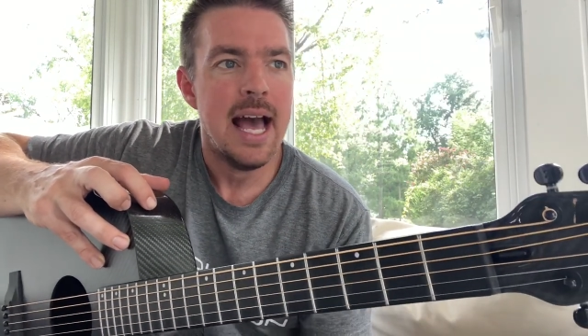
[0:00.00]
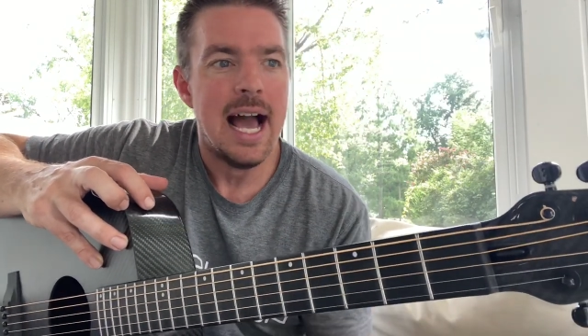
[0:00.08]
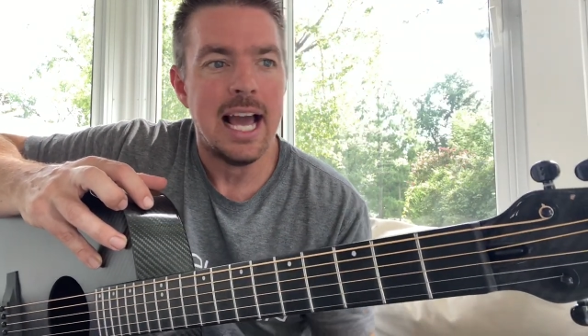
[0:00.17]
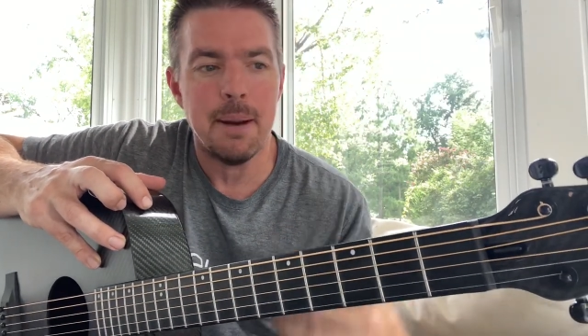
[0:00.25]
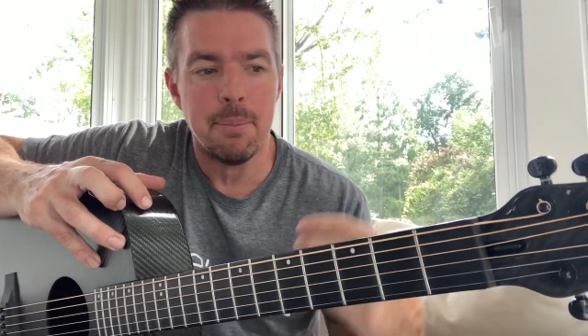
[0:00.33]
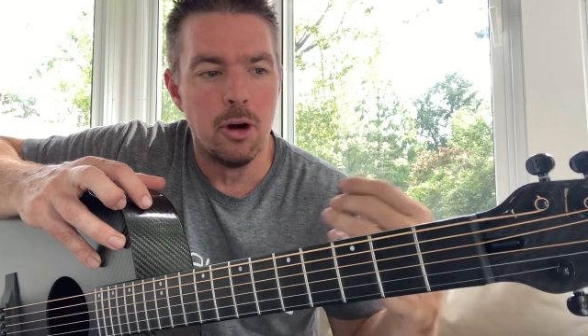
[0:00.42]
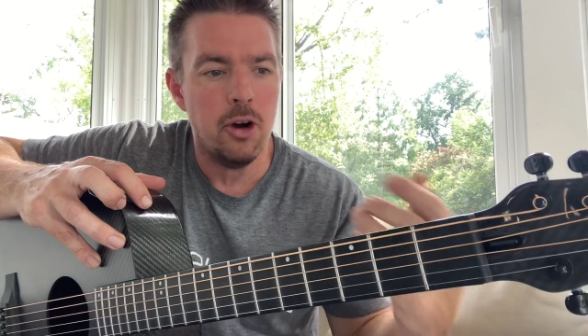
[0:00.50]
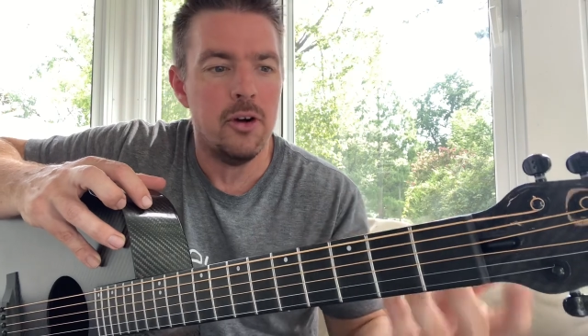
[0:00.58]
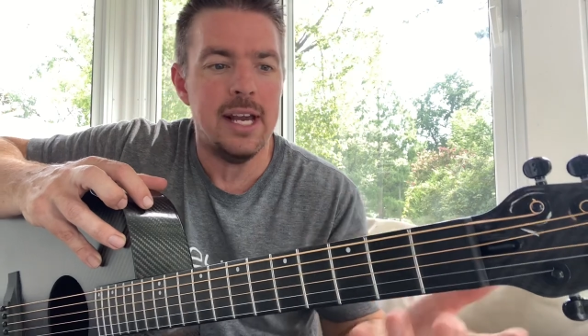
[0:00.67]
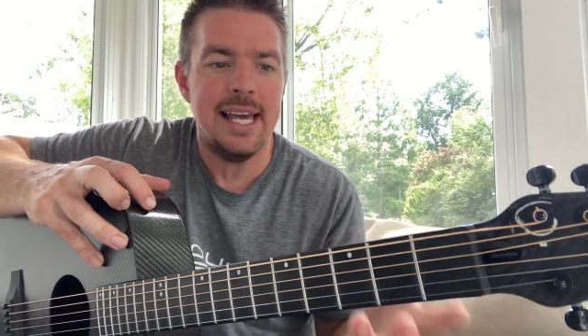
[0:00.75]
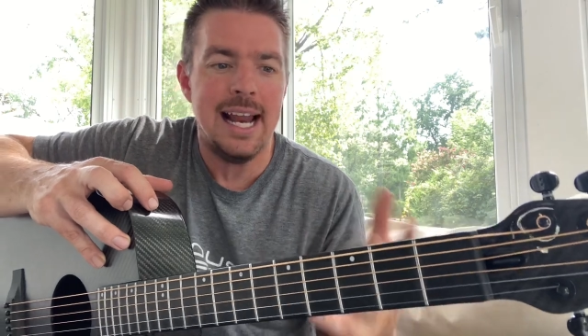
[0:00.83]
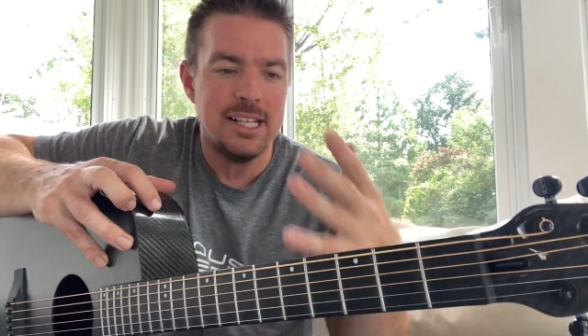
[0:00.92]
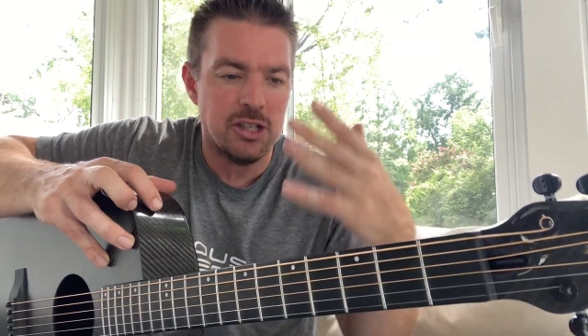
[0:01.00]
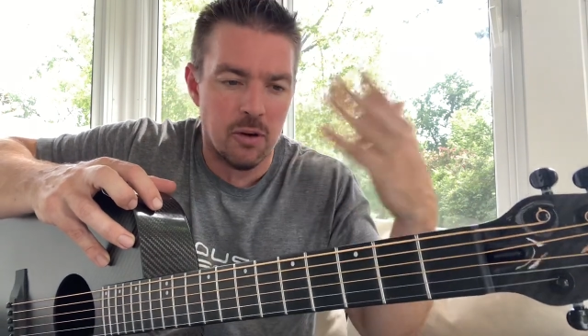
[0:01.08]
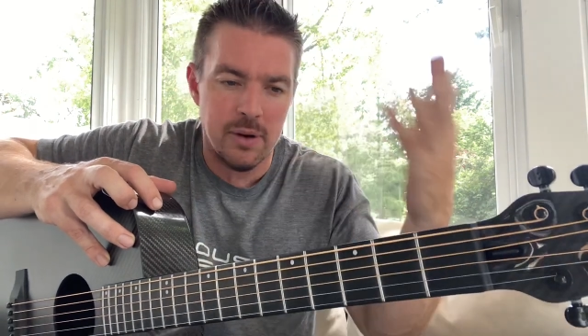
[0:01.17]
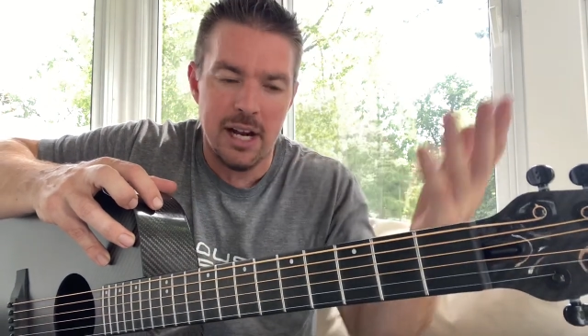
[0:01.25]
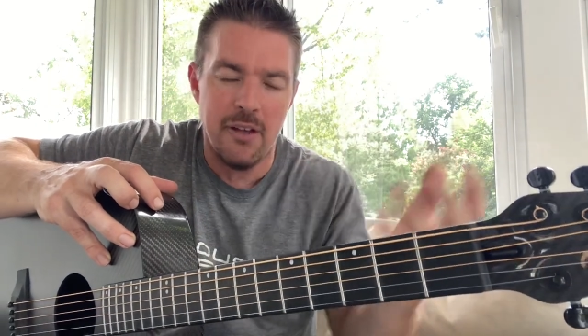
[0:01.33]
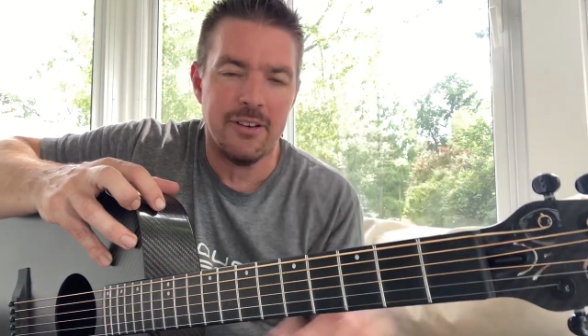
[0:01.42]
I got up early and I start
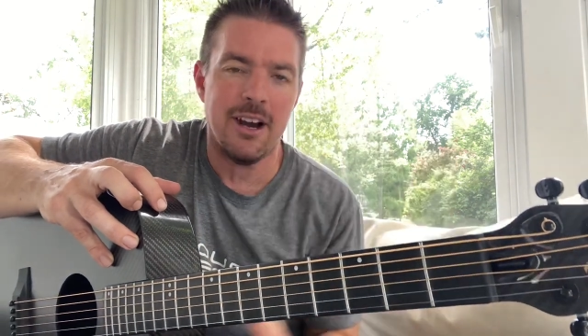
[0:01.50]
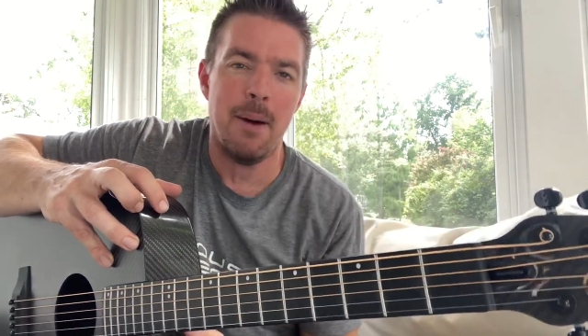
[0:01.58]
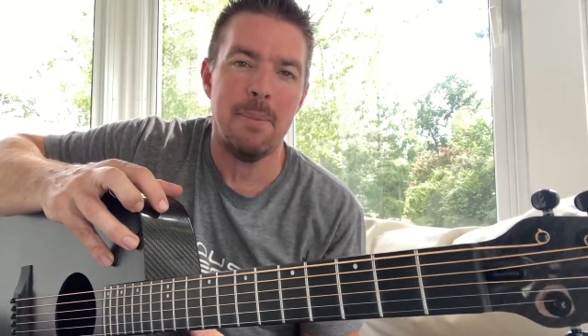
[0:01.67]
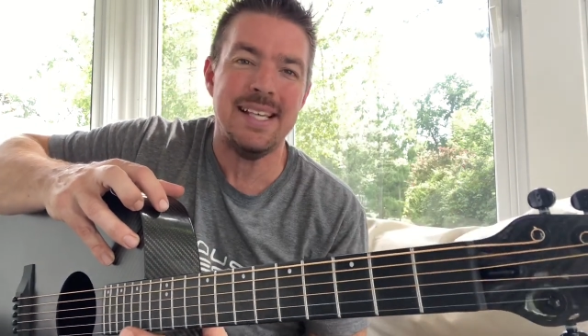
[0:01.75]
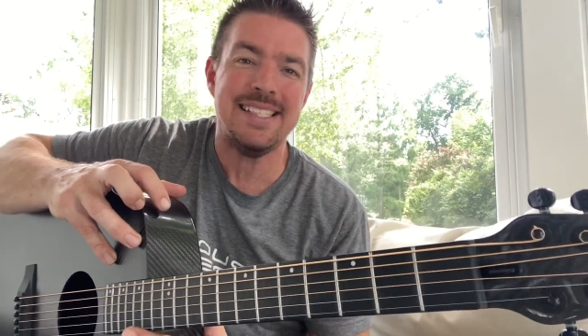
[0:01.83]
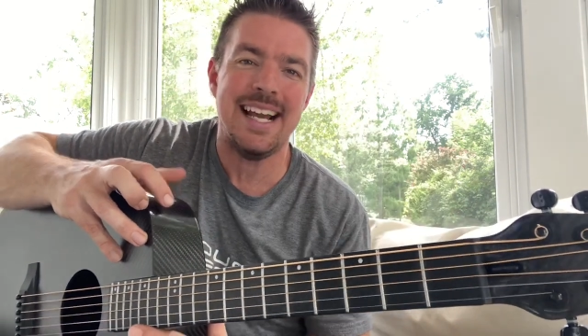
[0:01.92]
reading all the comments.